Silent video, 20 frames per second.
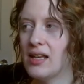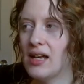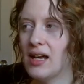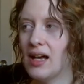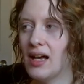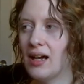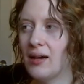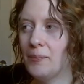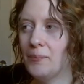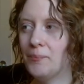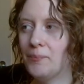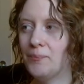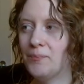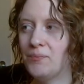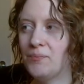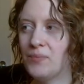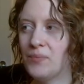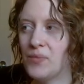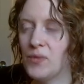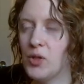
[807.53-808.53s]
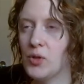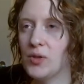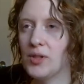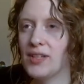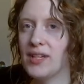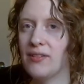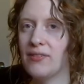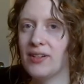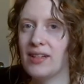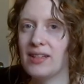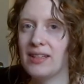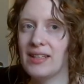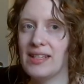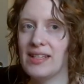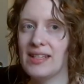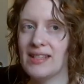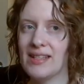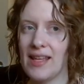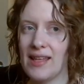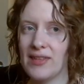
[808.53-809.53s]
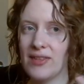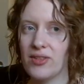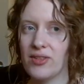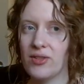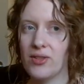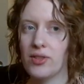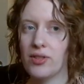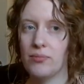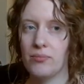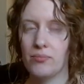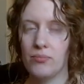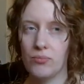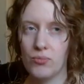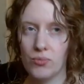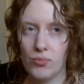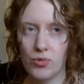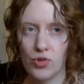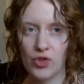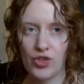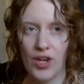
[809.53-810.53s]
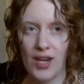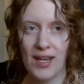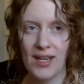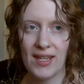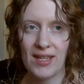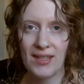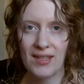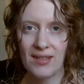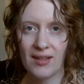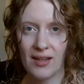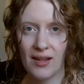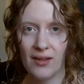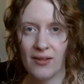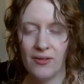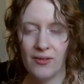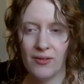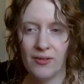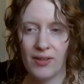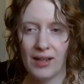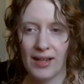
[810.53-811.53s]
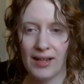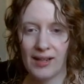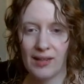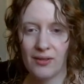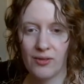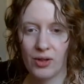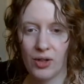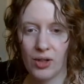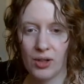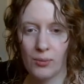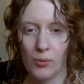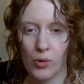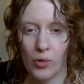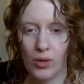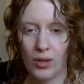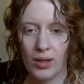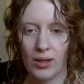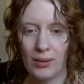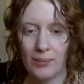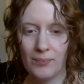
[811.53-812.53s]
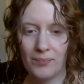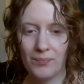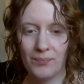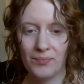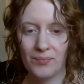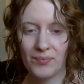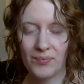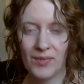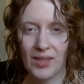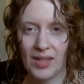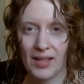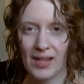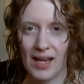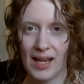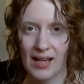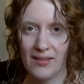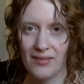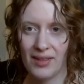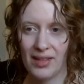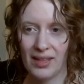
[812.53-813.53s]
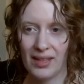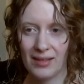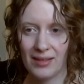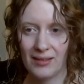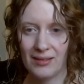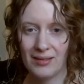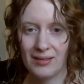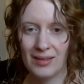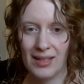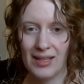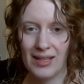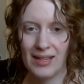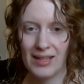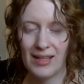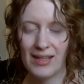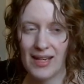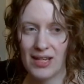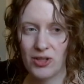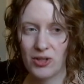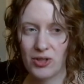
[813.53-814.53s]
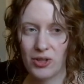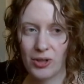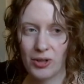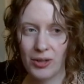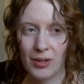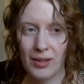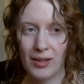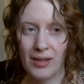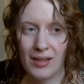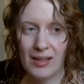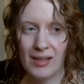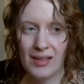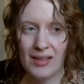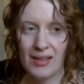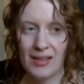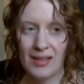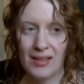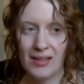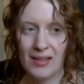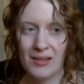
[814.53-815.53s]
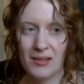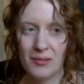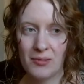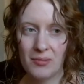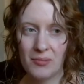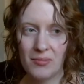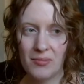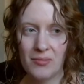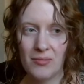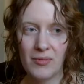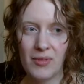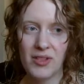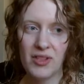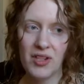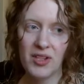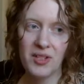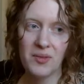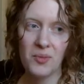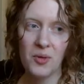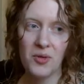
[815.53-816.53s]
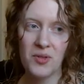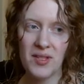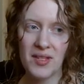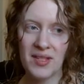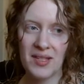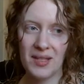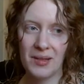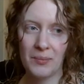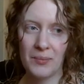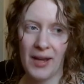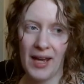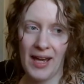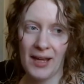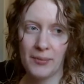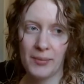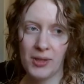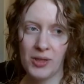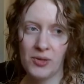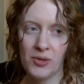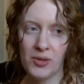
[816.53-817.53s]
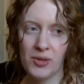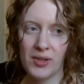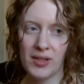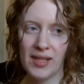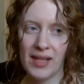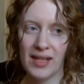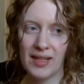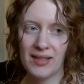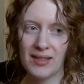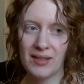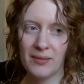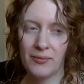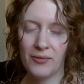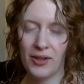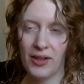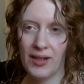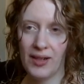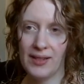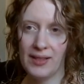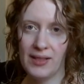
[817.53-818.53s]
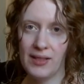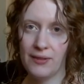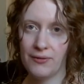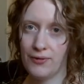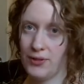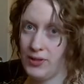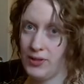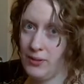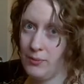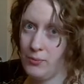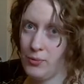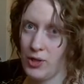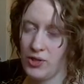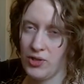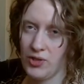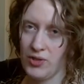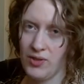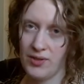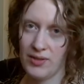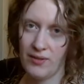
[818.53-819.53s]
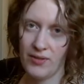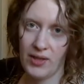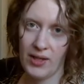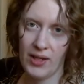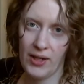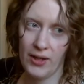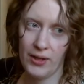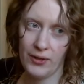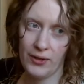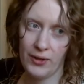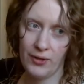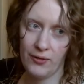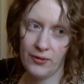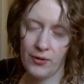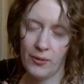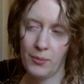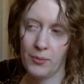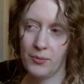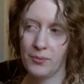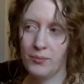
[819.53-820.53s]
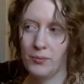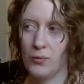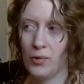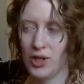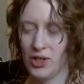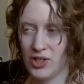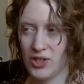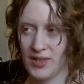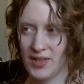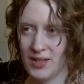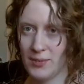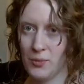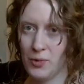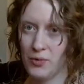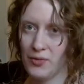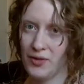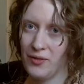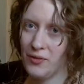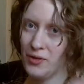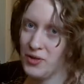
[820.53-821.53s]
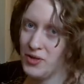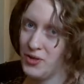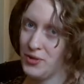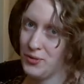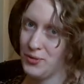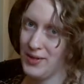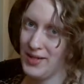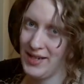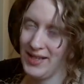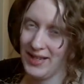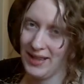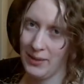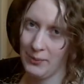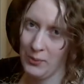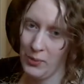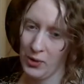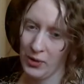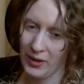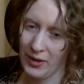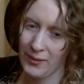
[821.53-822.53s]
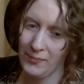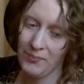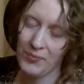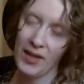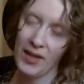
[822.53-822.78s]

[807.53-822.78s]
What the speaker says: You could definitely sense shades of kind of her more conniving nature, which I suppose isn't bad, but you could get some very different impressions of the character from watching this movie versus reading the book.